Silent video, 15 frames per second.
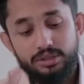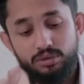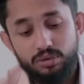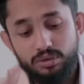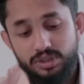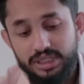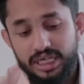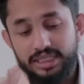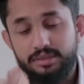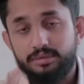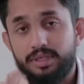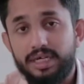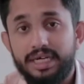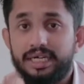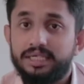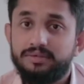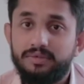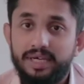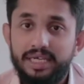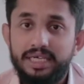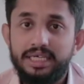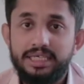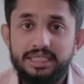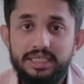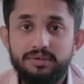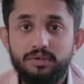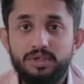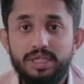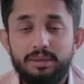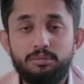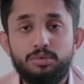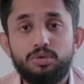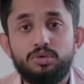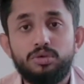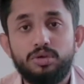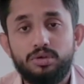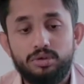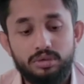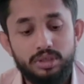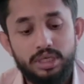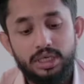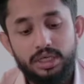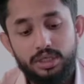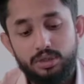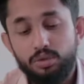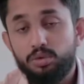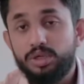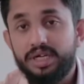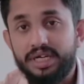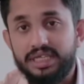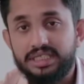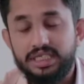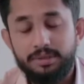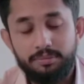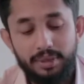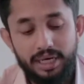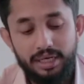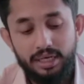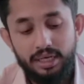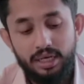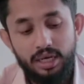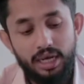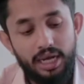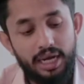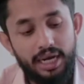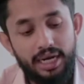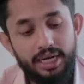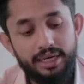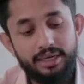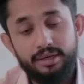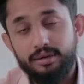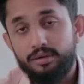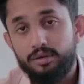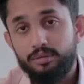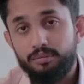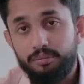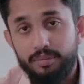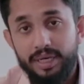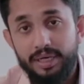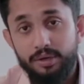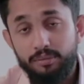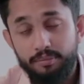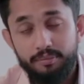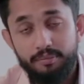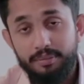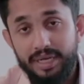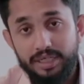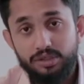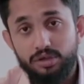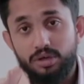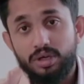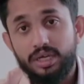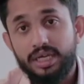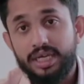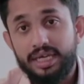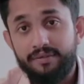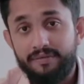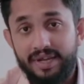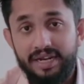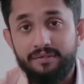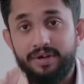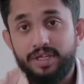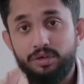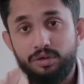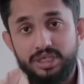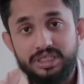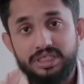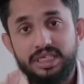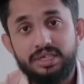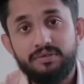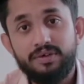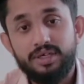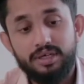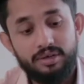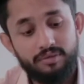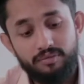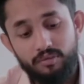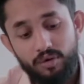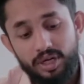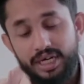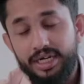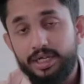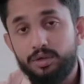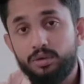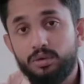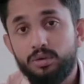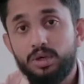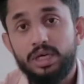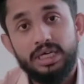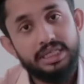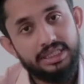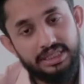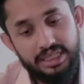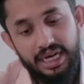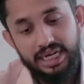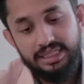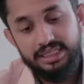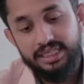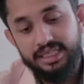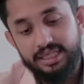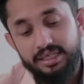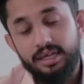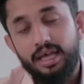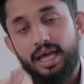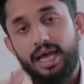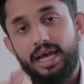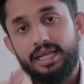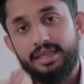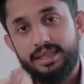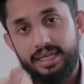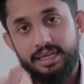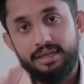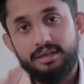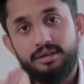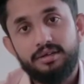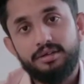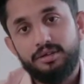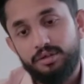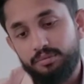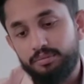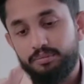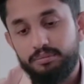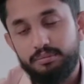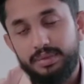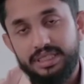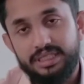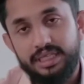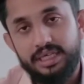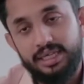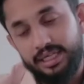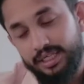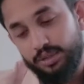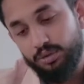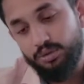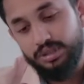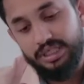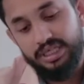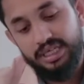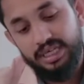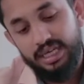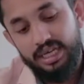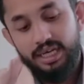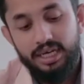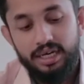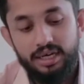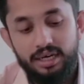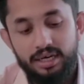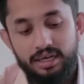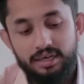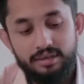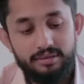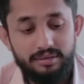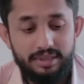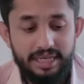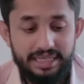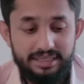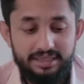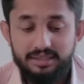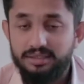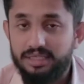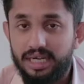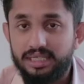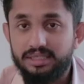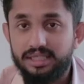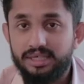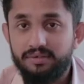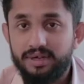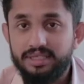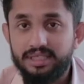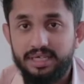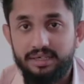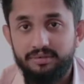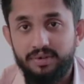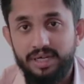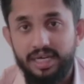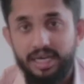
don't charge. It is very easy for them to do the transit part, and make sure whenever you receive a wallet, you charge it and then basically use it. Let's charge the device and we'll